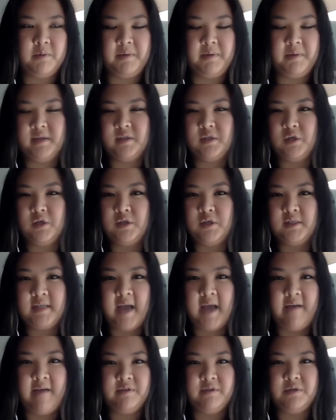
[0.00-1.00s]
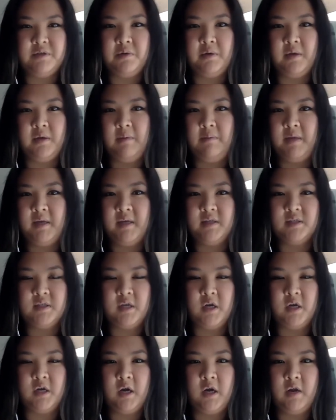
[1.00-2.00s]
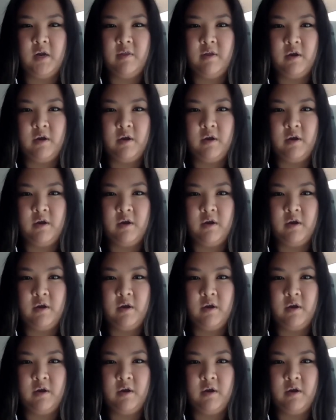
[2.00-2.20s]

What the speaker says: because their staff is doing it because they're